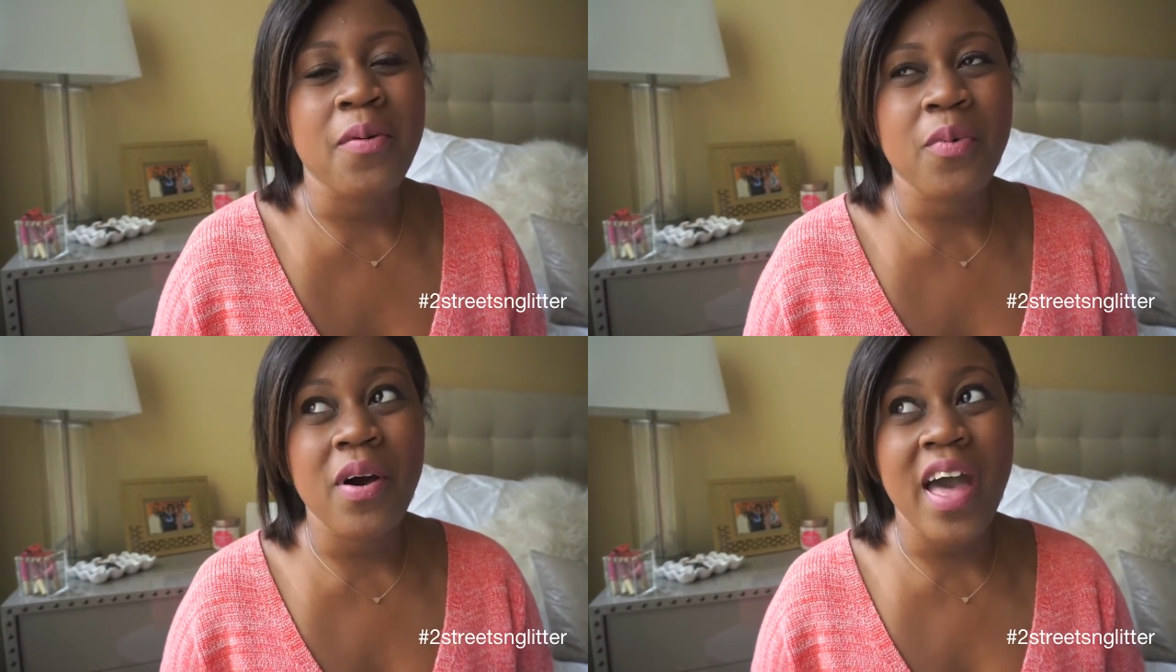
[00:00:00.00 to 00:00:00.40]

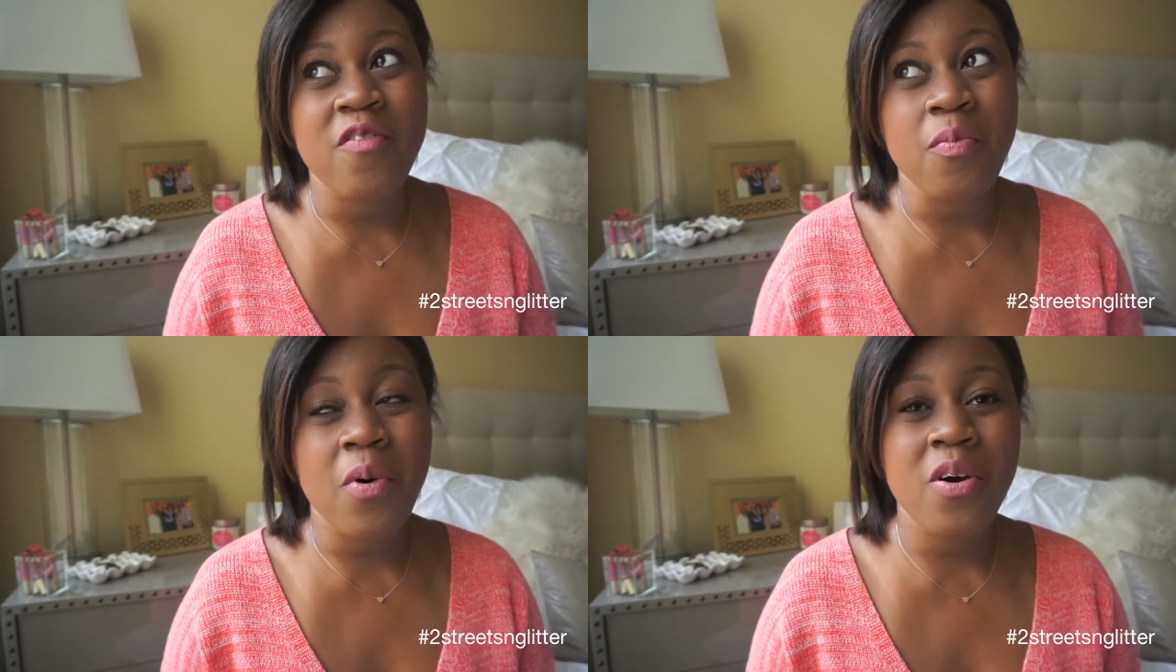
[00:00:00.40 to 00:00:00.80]
We'll
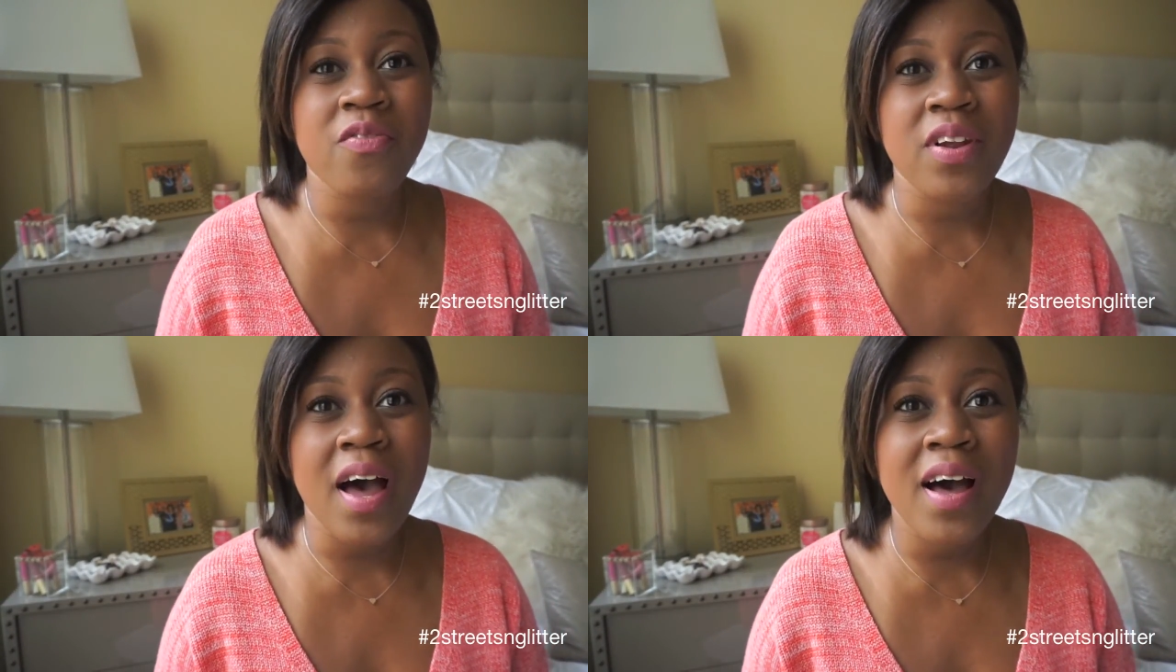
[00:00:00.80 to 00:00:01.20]
have more
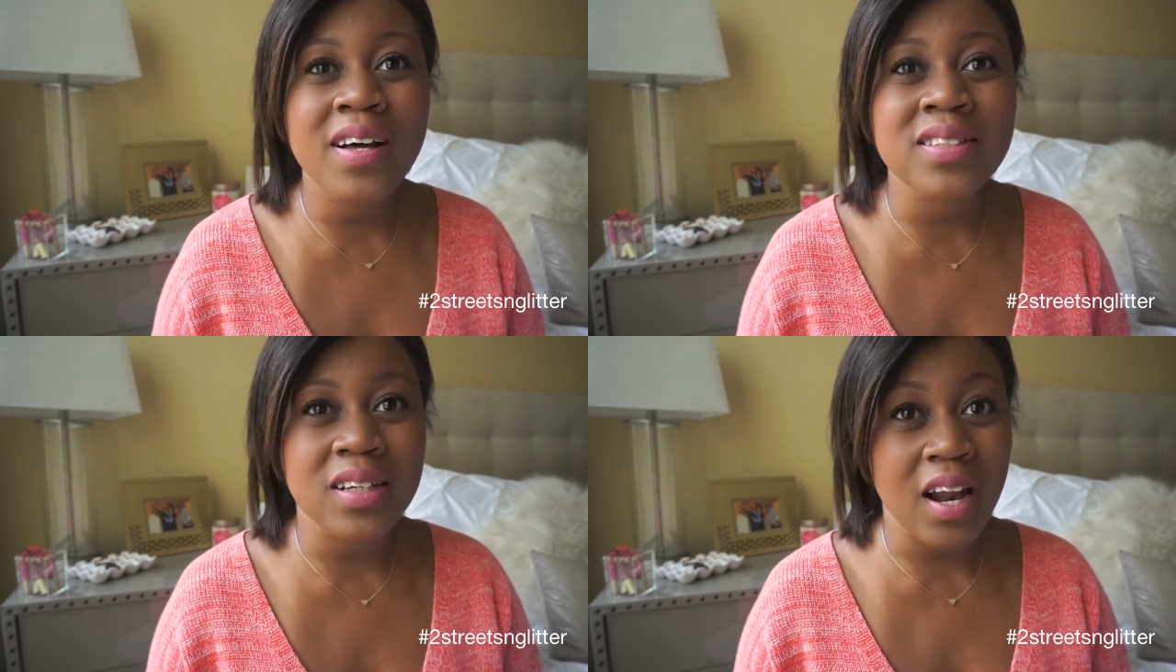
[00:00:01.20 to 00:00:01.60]

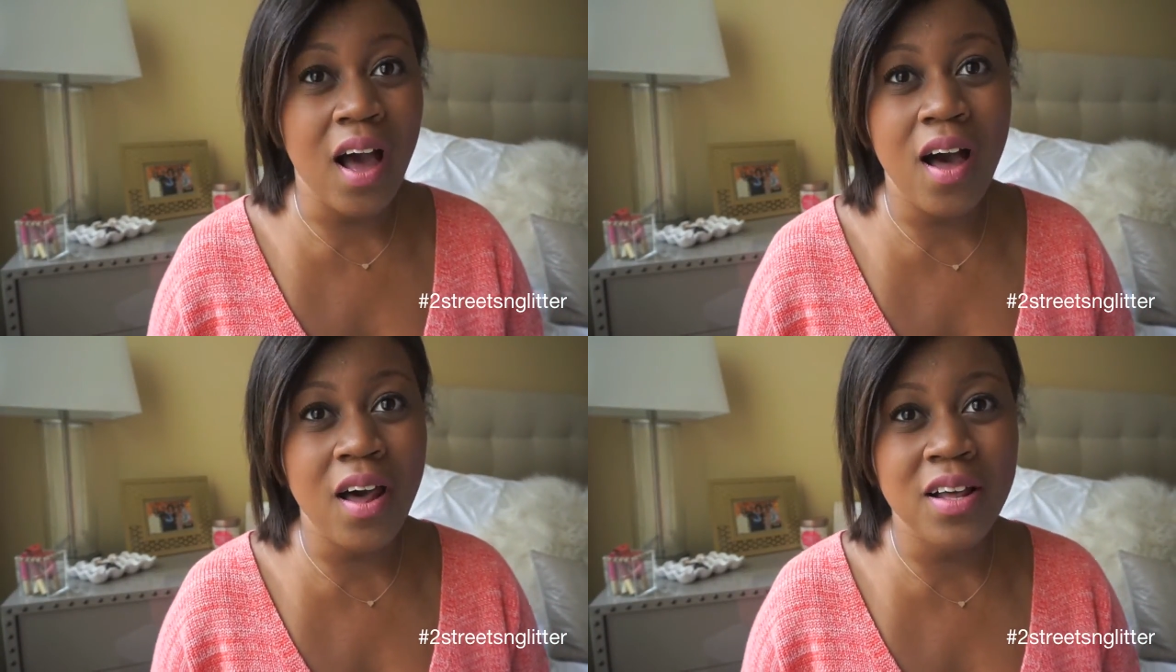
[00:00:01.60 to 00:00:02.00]
vlogs and
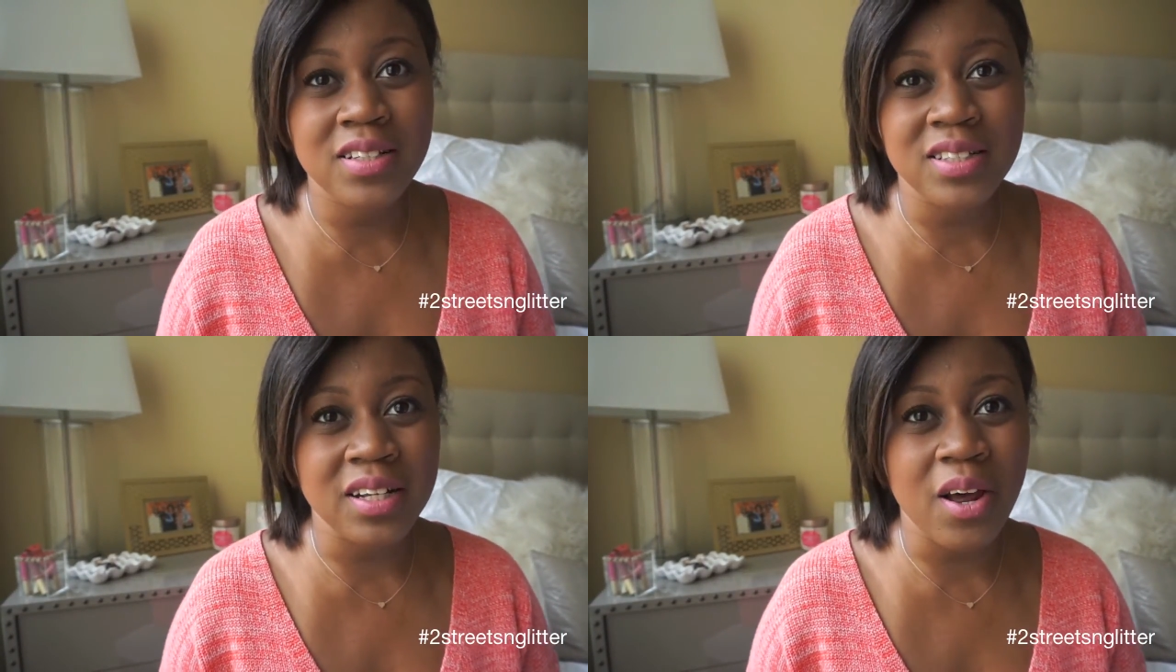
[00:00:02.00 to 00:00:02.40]

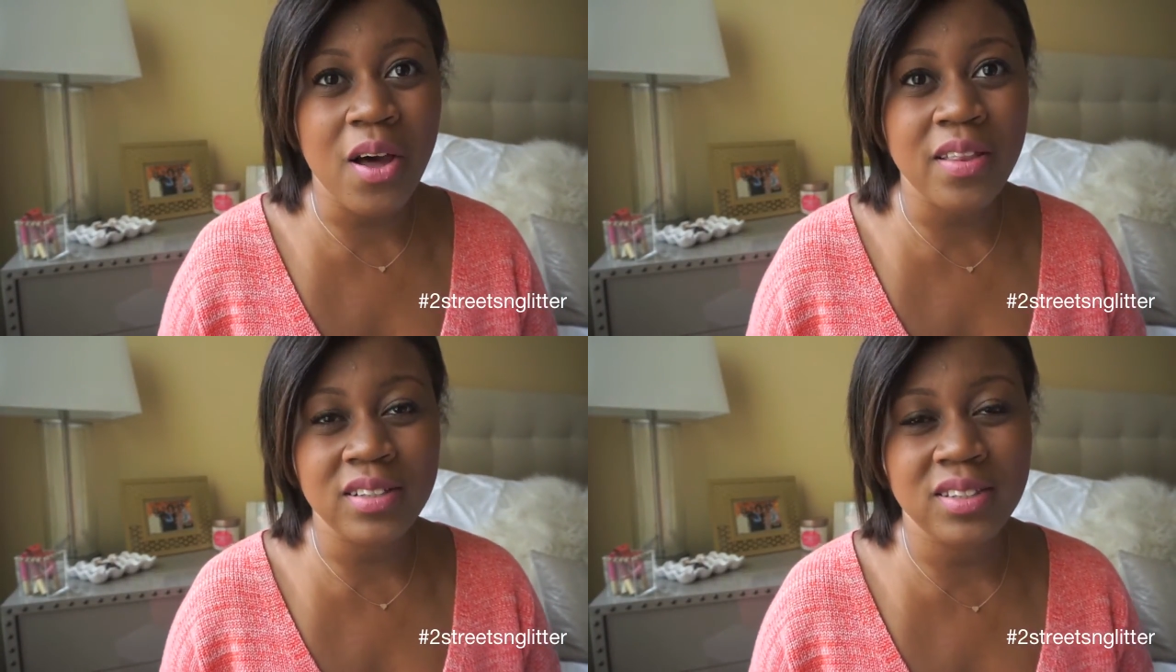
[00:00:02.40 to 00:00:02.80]
hauls and
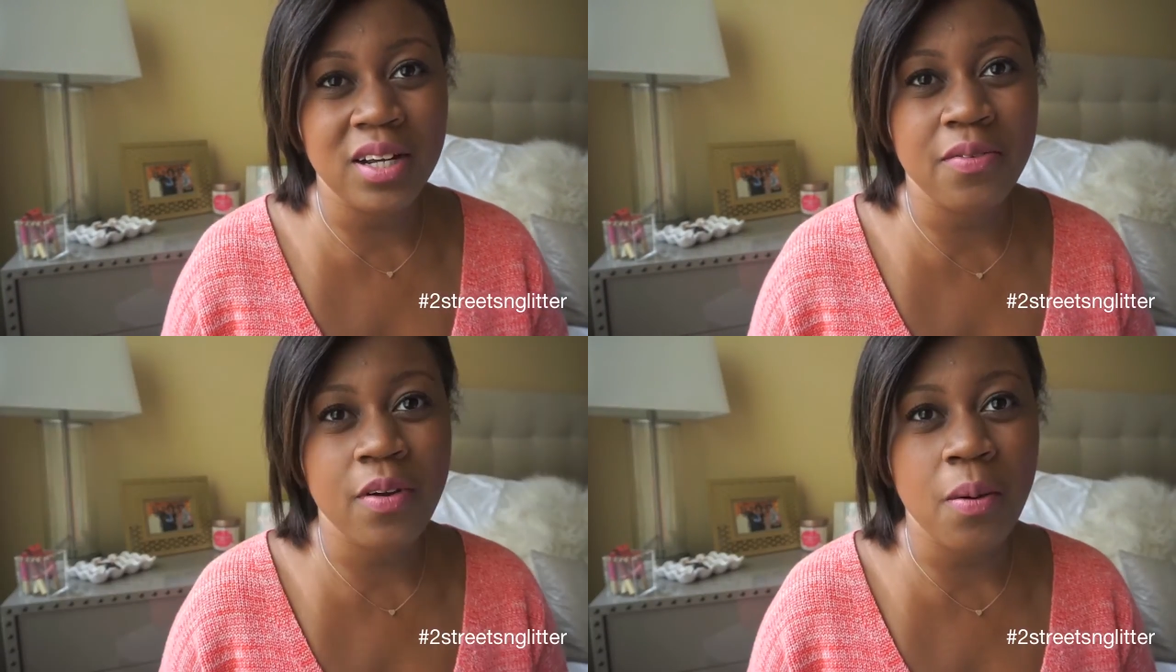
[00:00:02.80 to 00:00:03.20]
all that
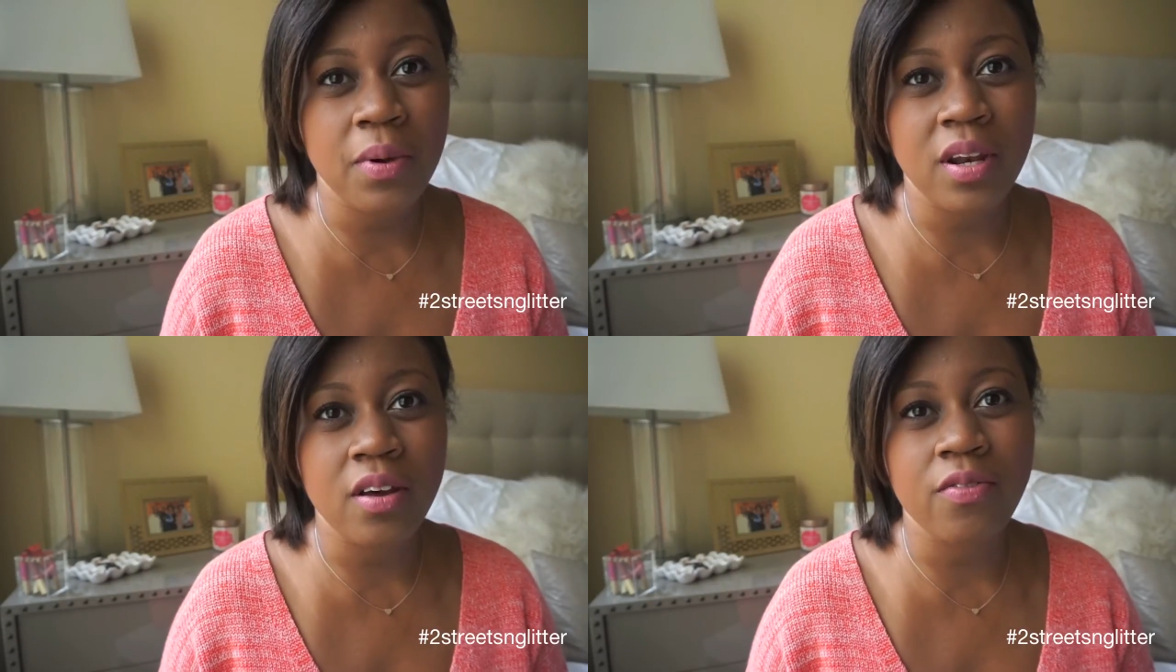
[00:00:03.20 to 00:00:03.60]
stuff
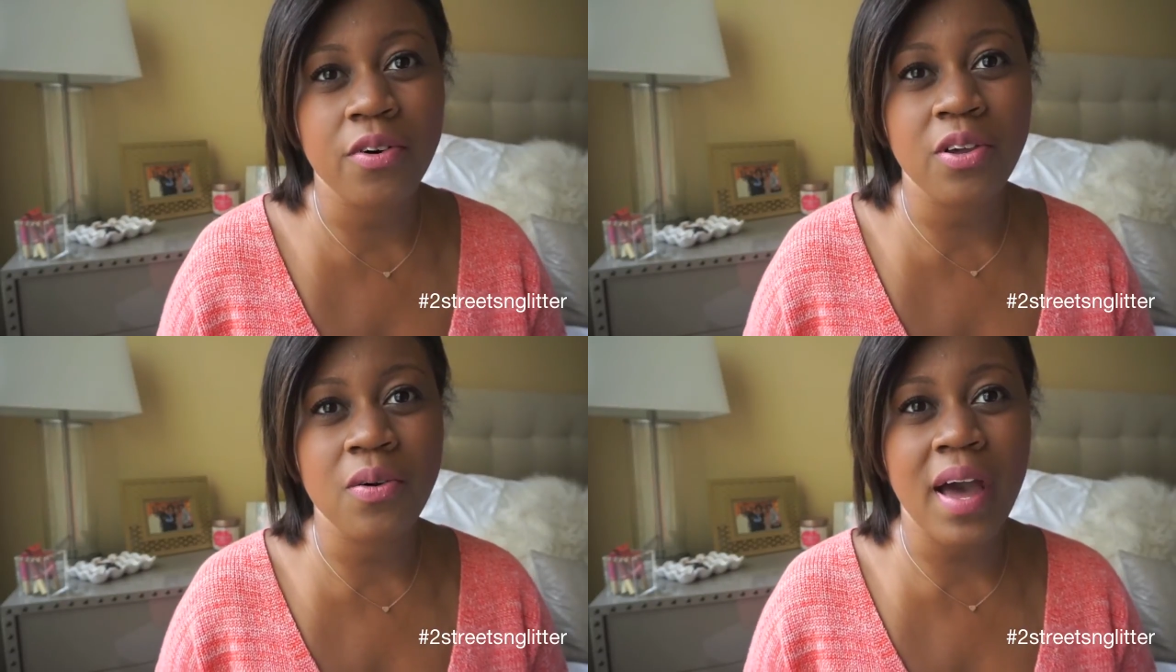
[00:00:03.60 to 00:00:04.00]
coming up
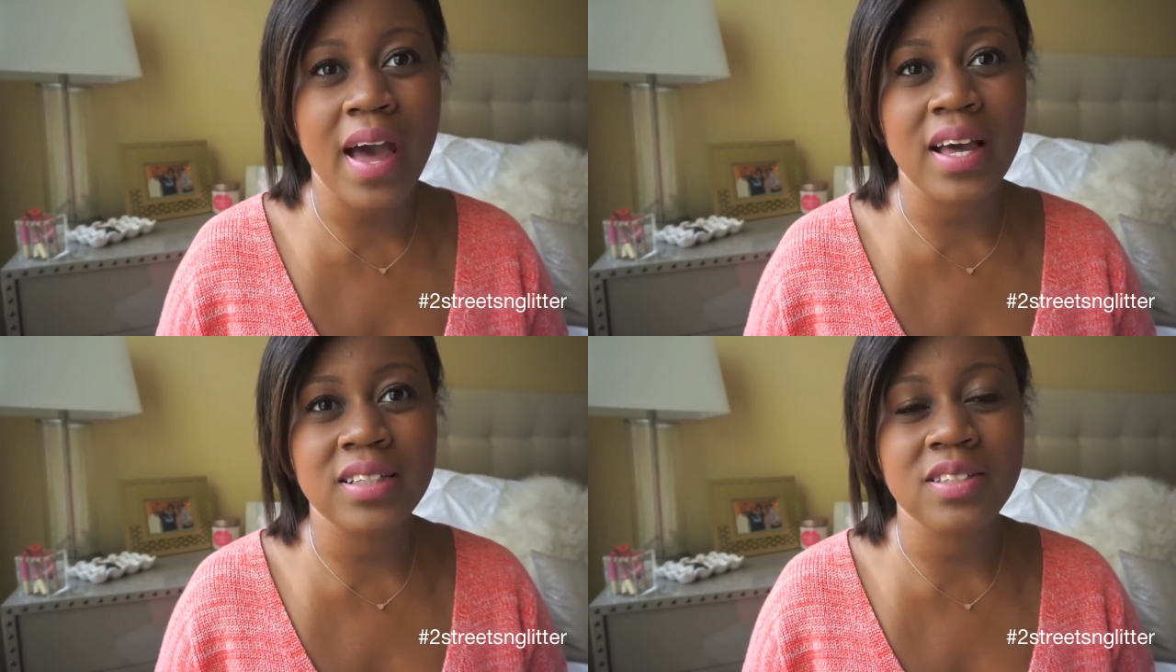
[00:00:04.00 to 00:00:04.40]
for you
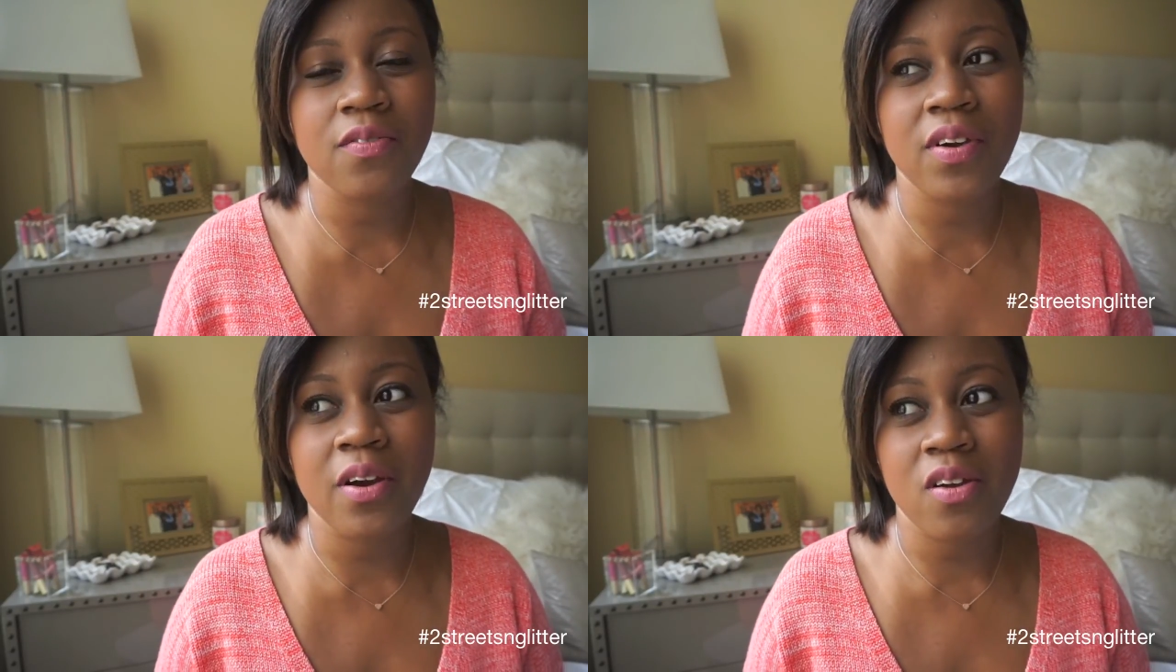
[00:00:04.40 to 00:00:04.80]
guys
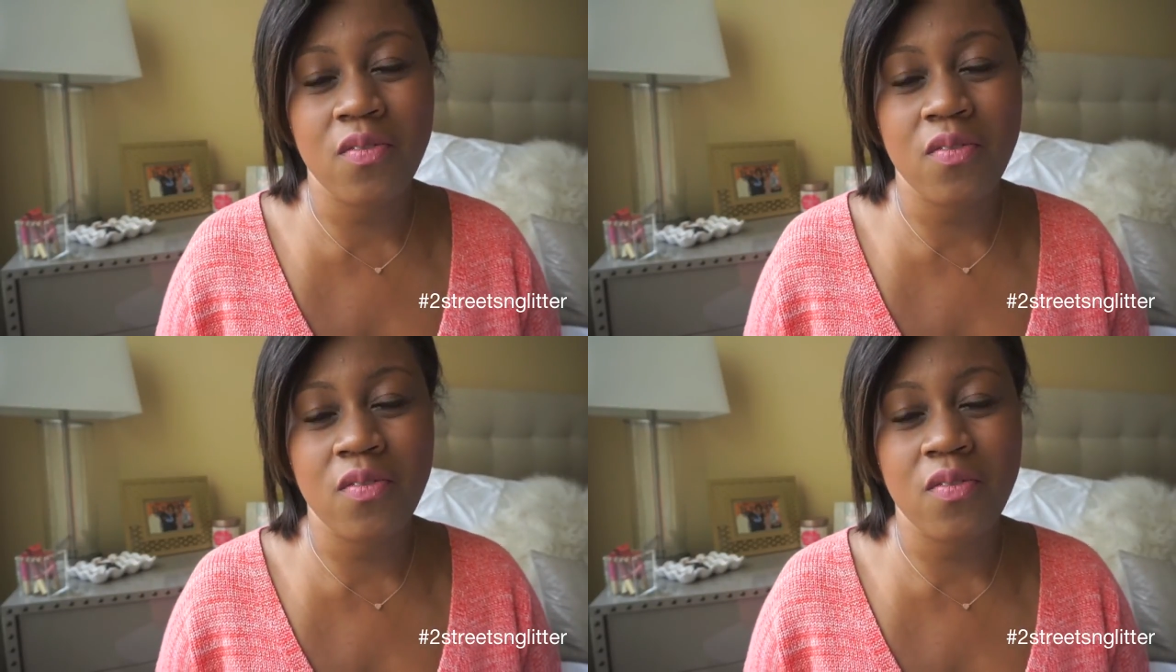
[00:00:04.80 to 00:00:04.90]
very,